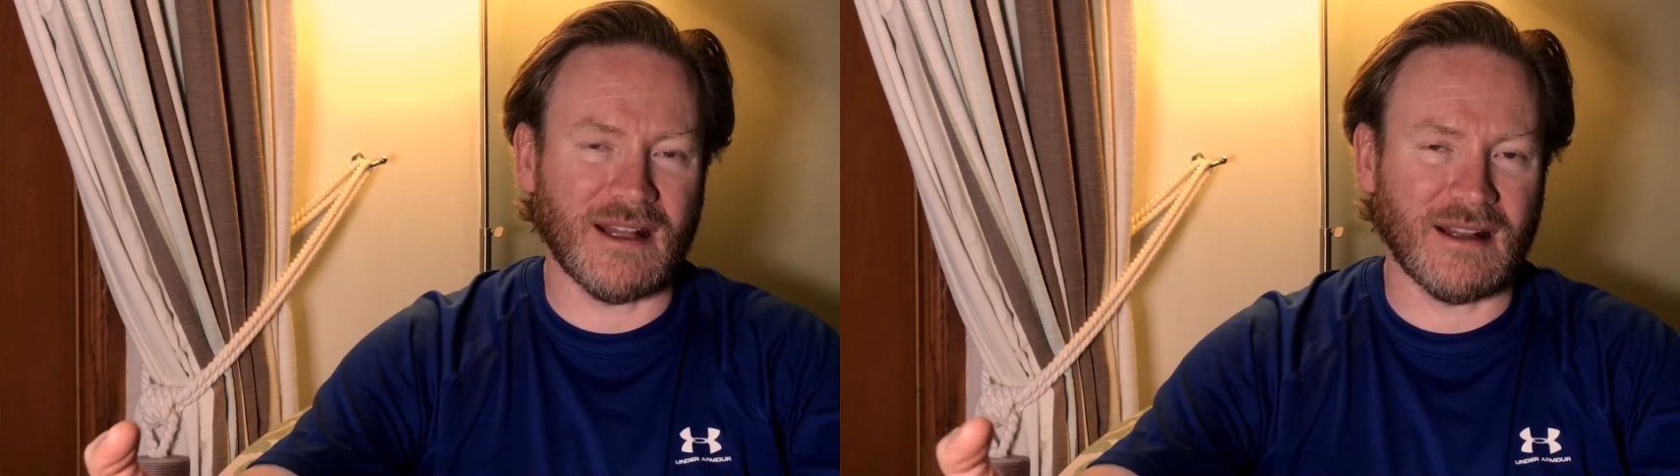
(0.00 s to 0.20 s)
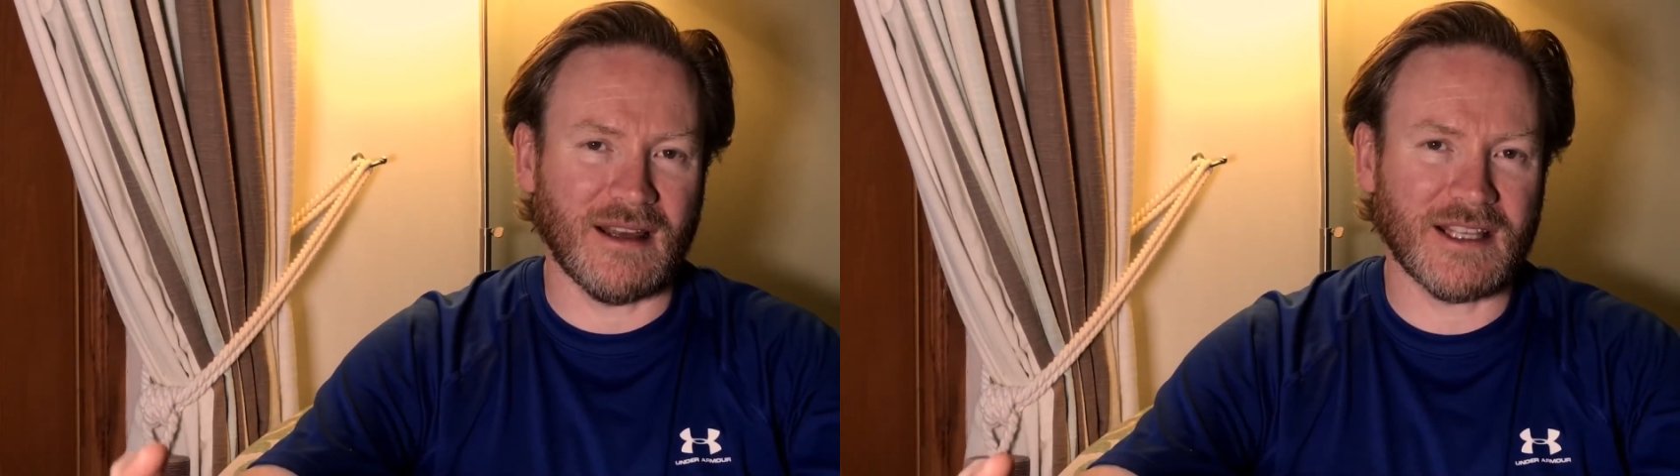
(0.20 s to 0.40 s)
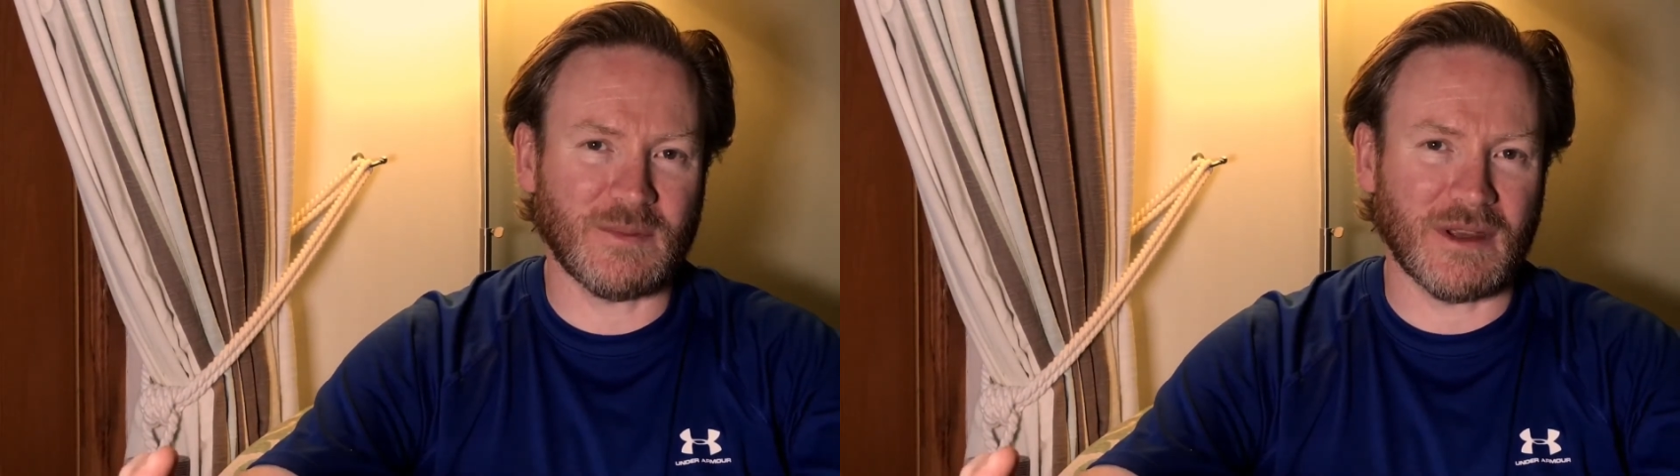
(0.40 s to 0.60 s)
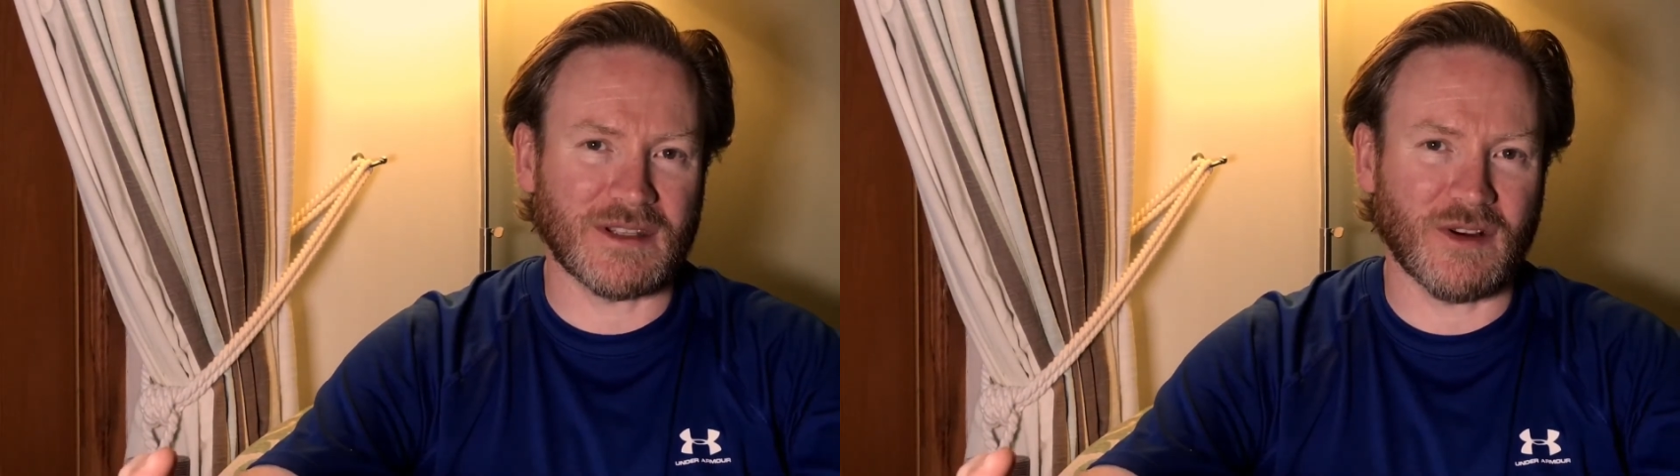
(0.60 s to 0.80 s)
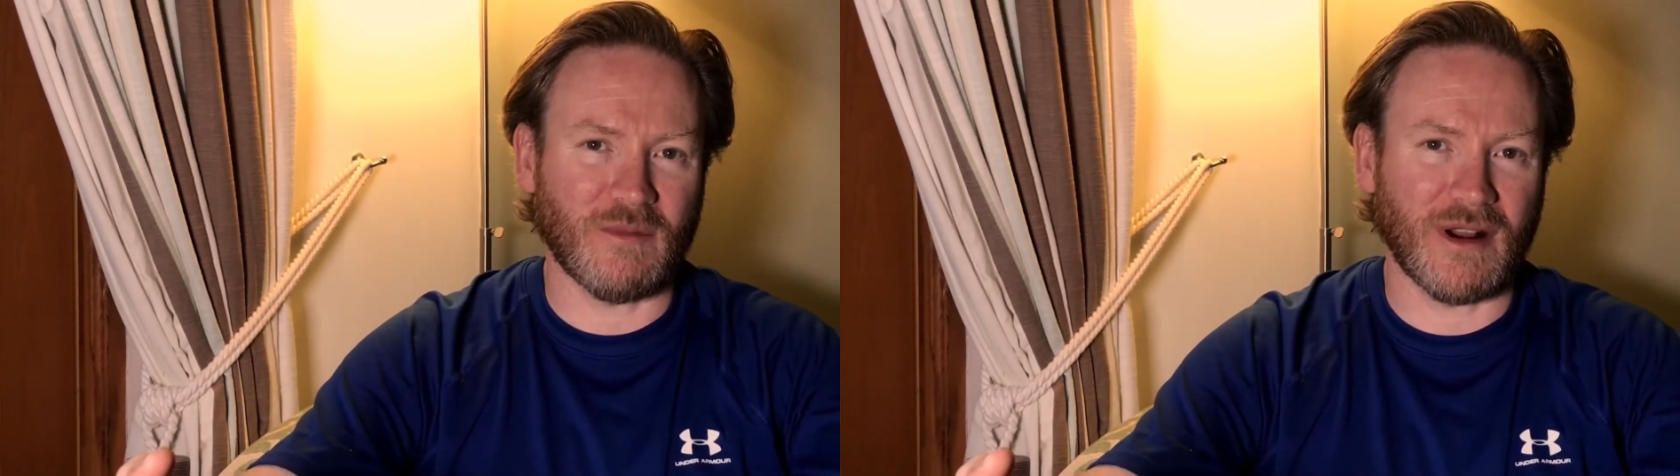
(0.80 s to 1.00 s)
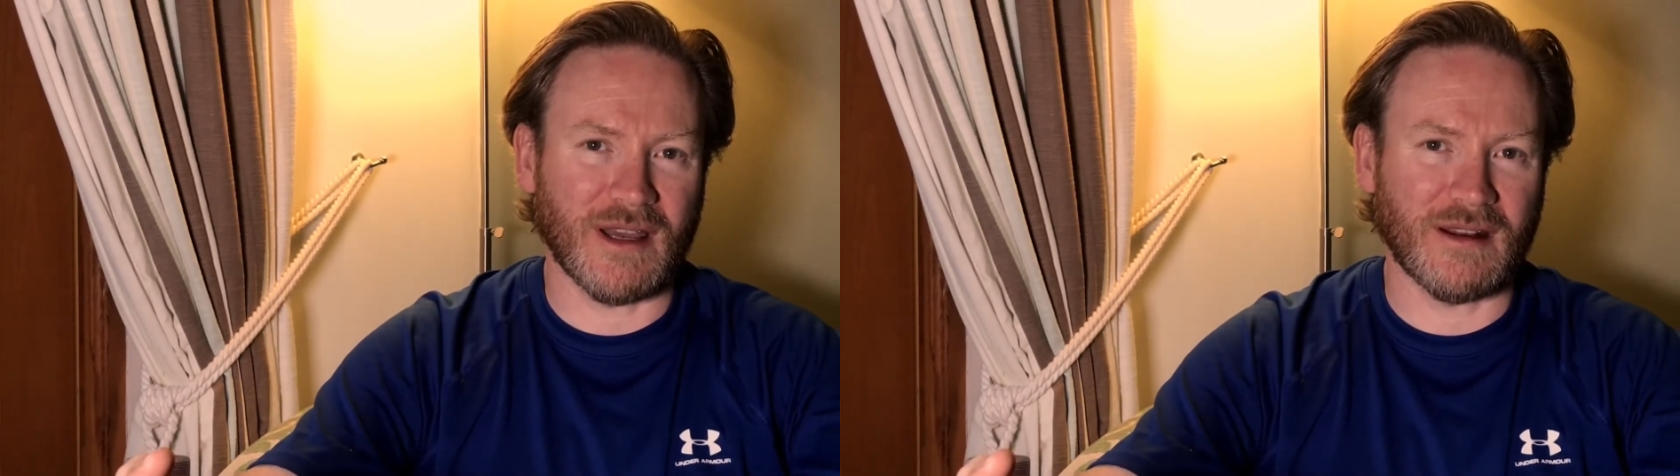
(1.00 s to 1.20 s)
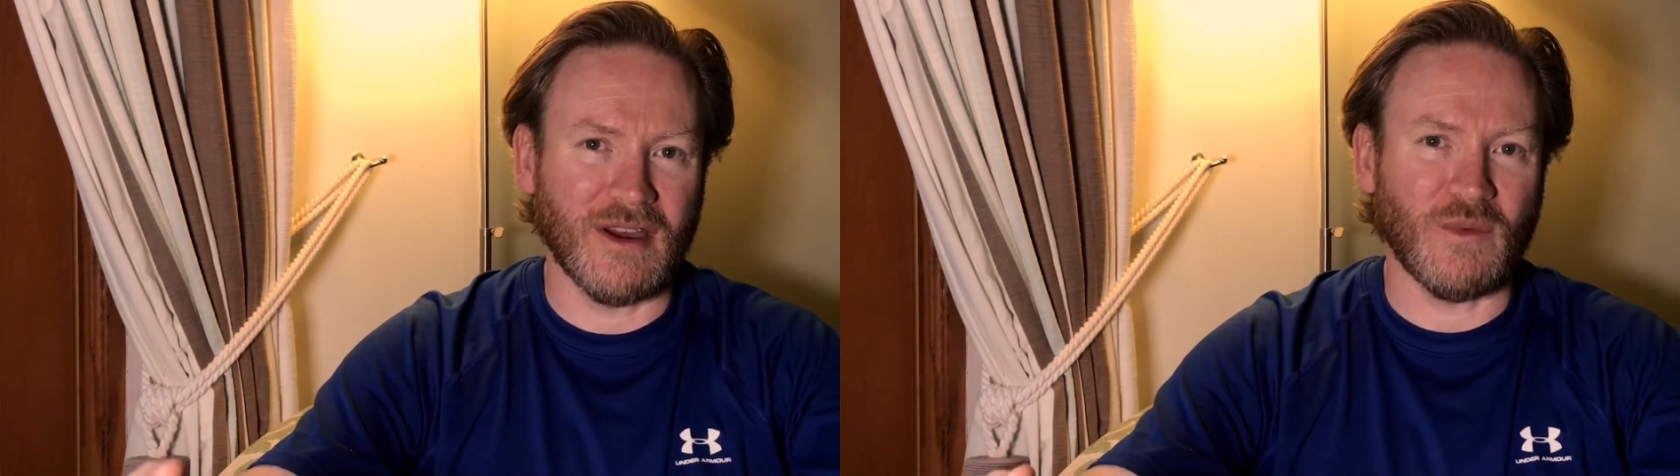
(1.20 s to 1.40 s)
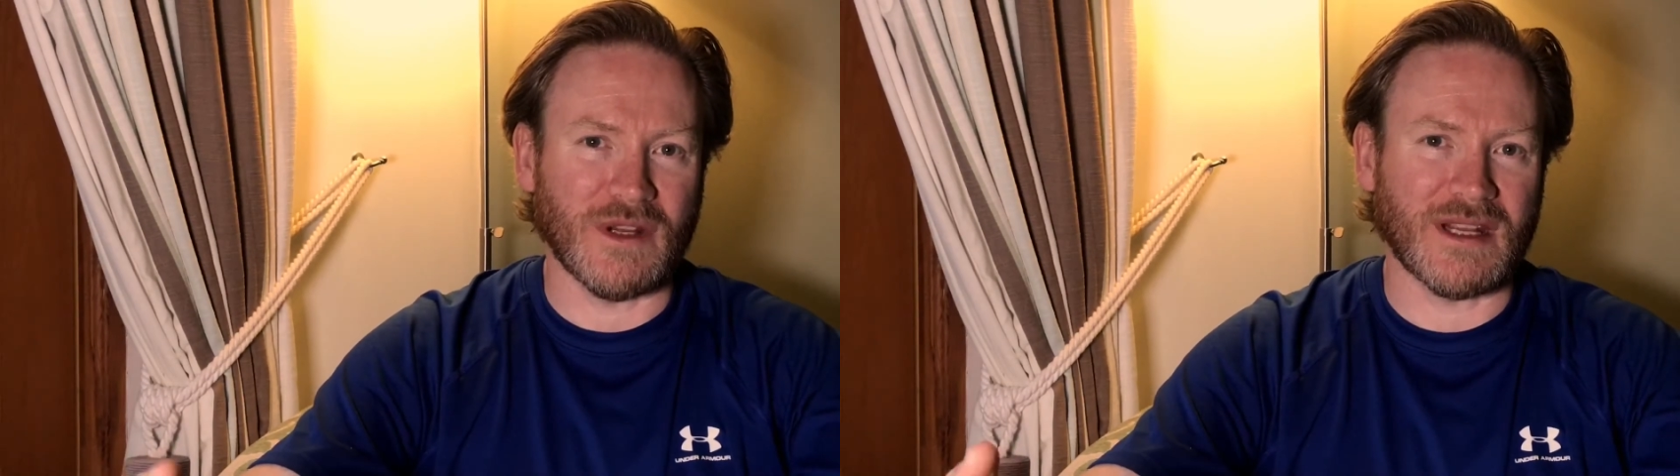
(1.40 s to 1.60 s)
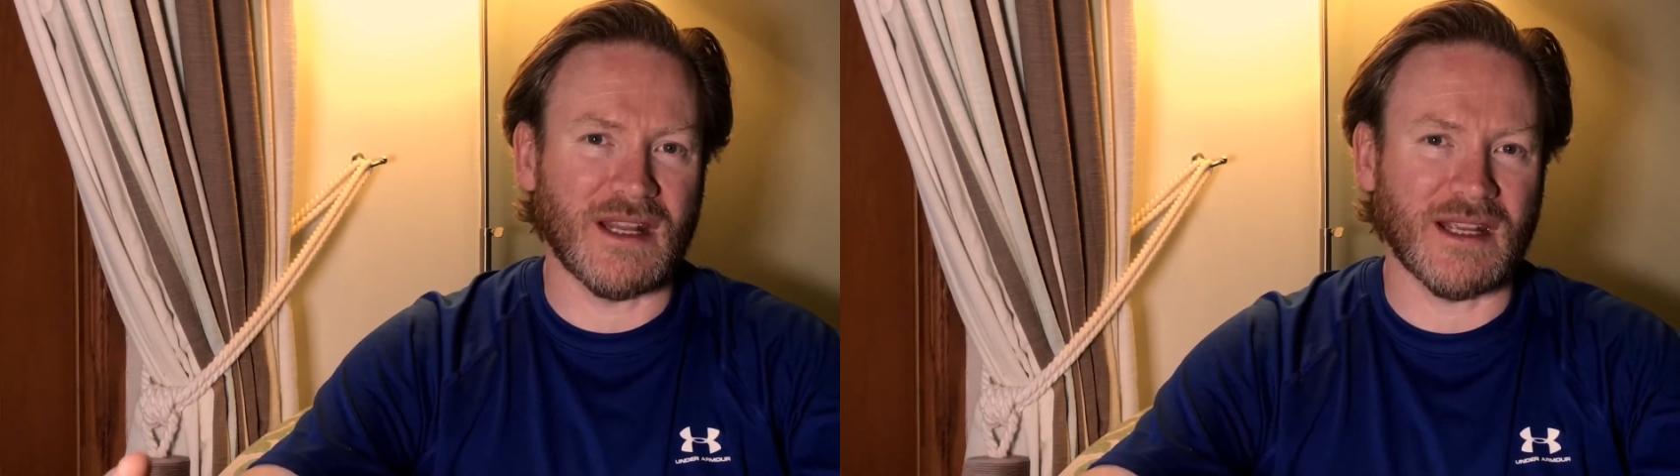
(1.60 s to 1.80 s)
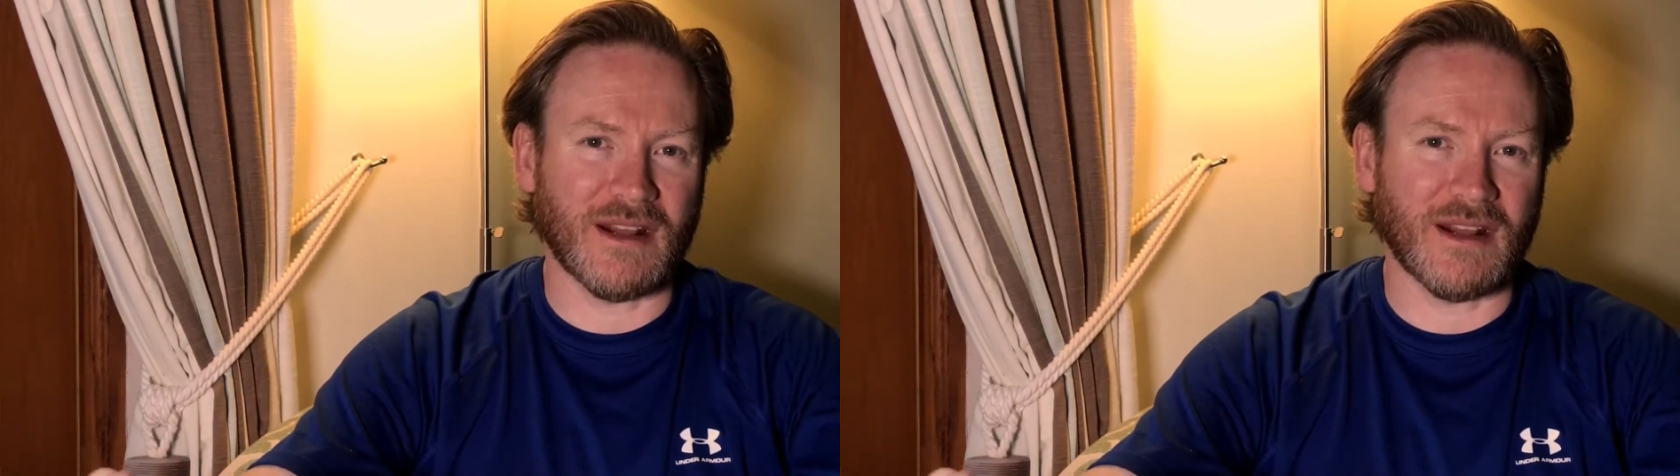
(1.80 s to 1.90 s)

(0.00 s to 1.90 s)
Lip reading: and the lights being so bright, we tend to get